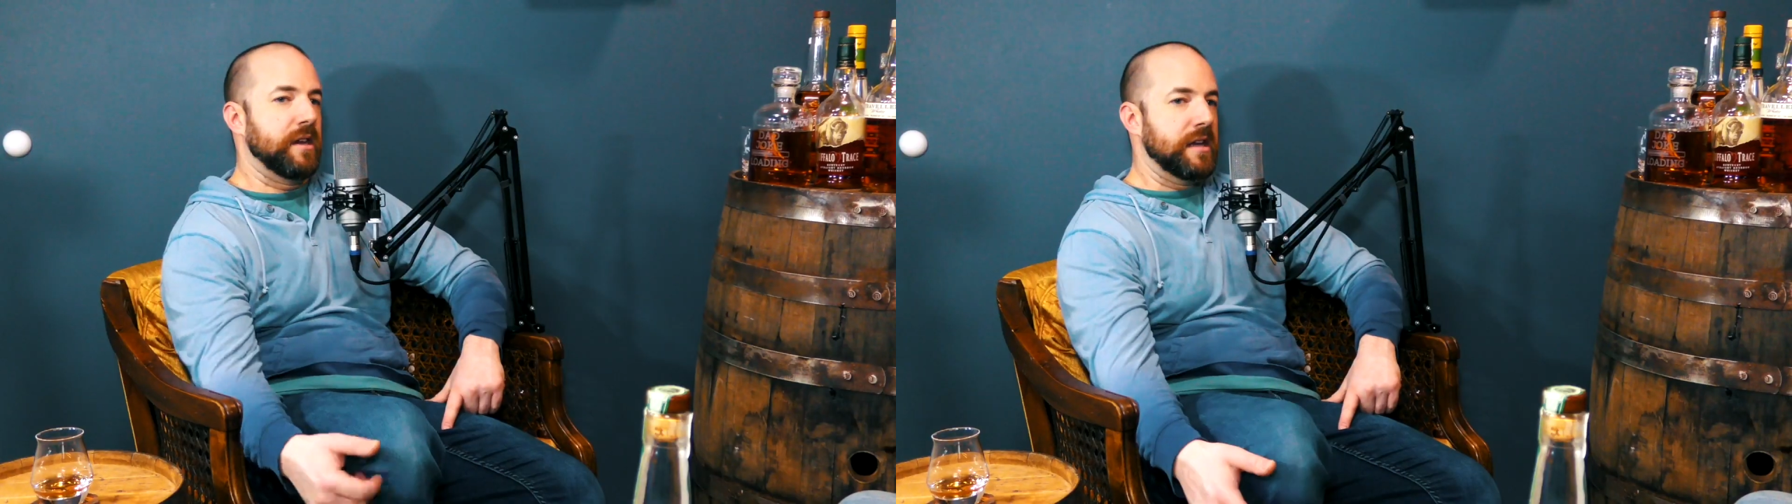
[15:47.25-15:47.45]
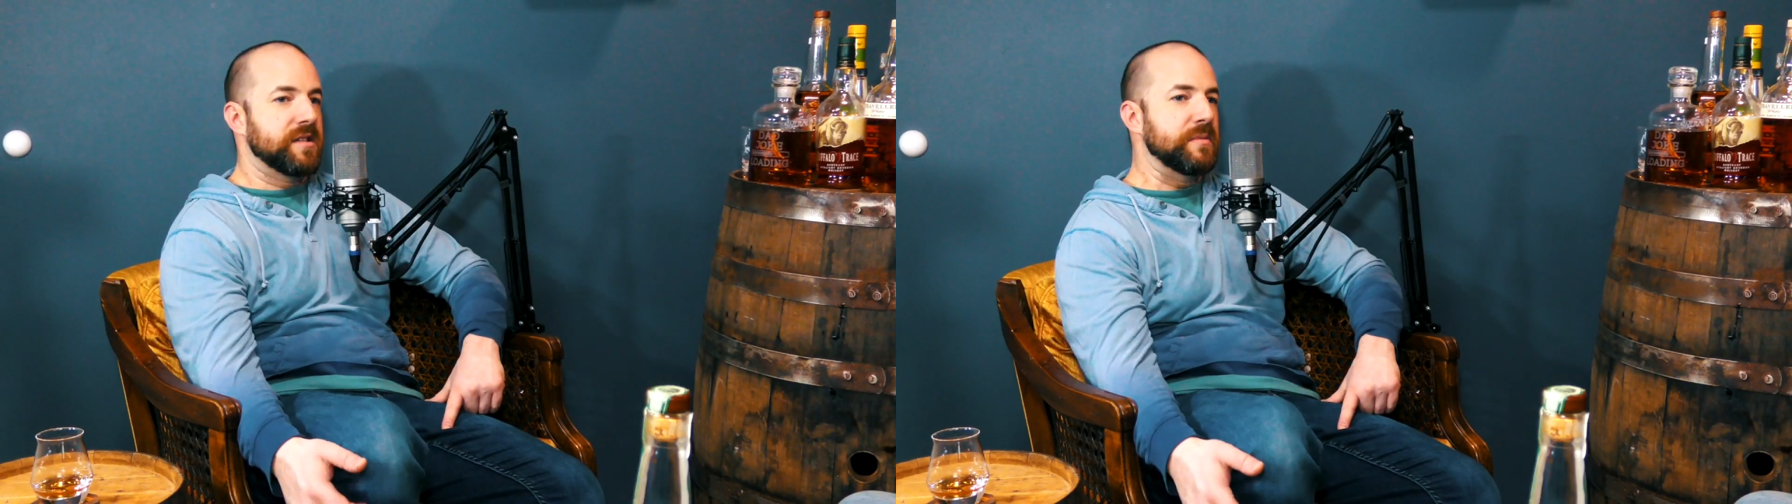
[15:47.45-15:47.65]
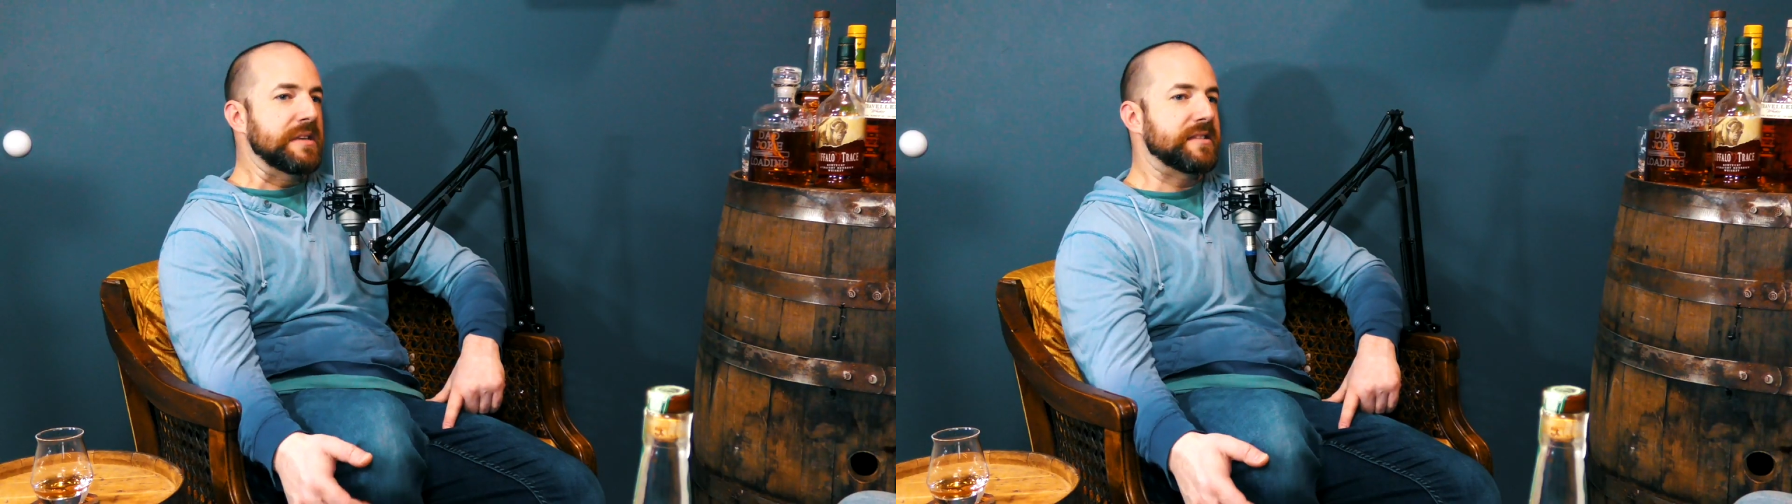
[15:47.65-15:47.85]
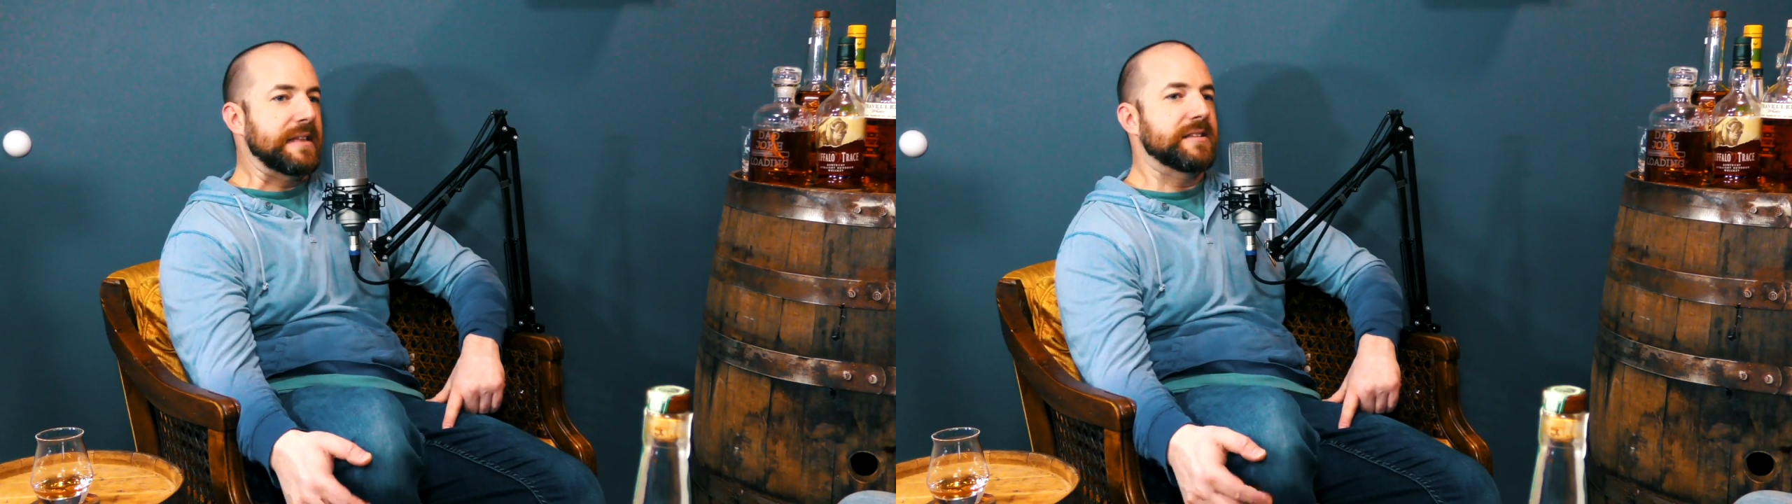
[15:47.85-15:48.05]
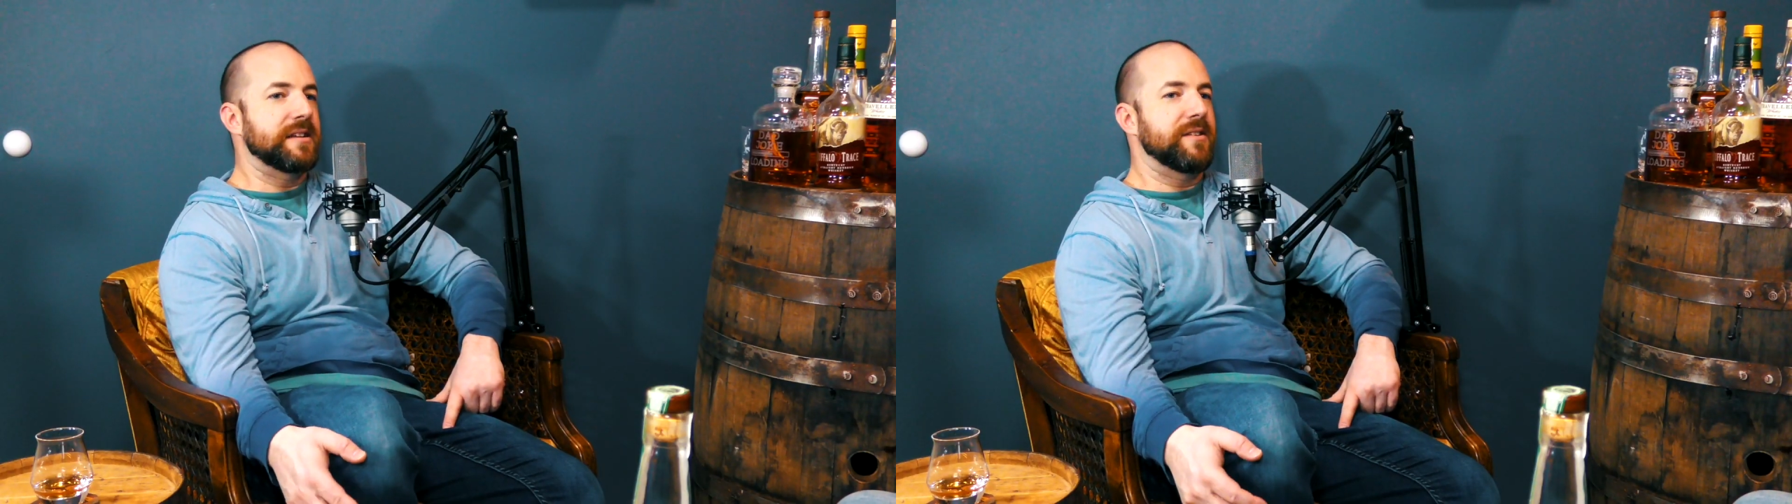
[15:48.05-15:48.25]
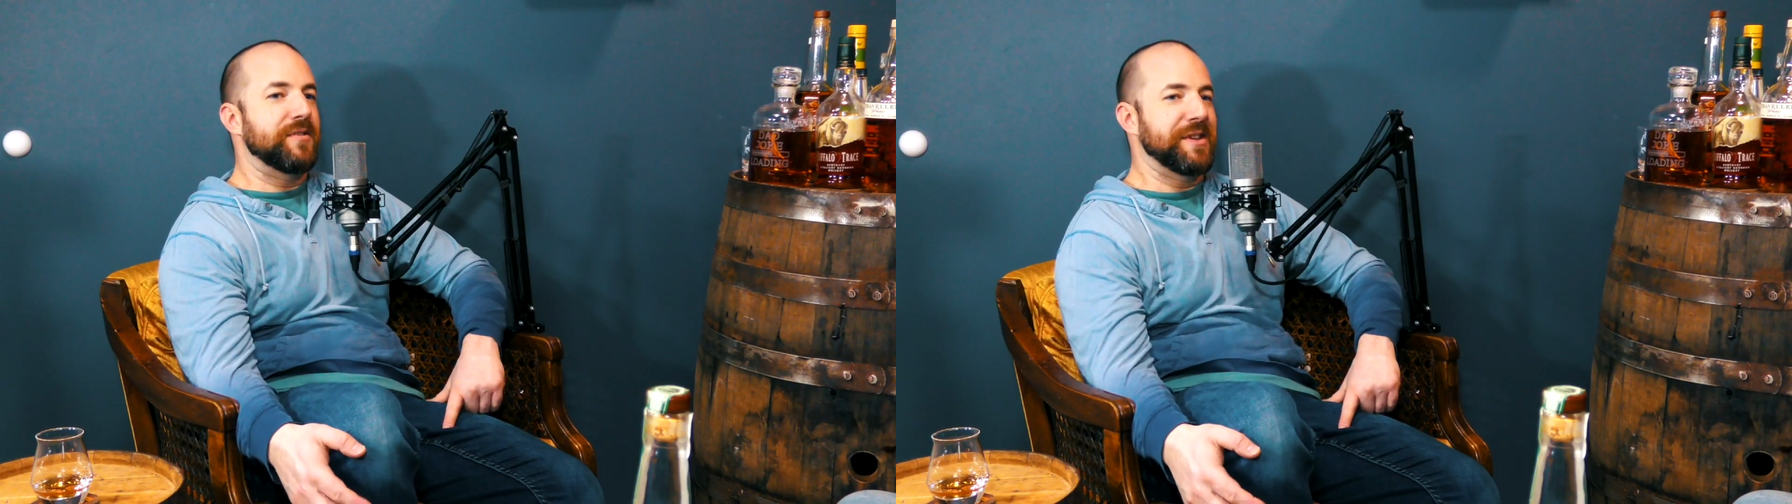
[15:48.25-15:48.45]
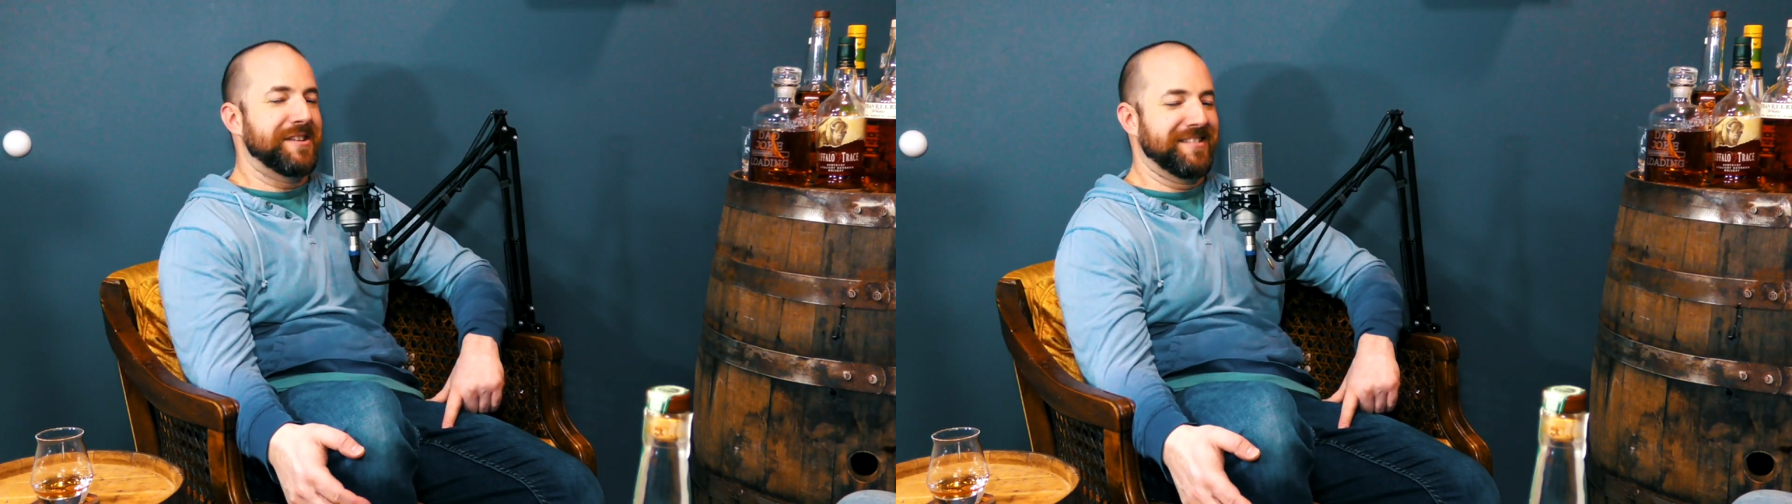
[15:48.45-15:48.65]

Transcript: To me, sensitive.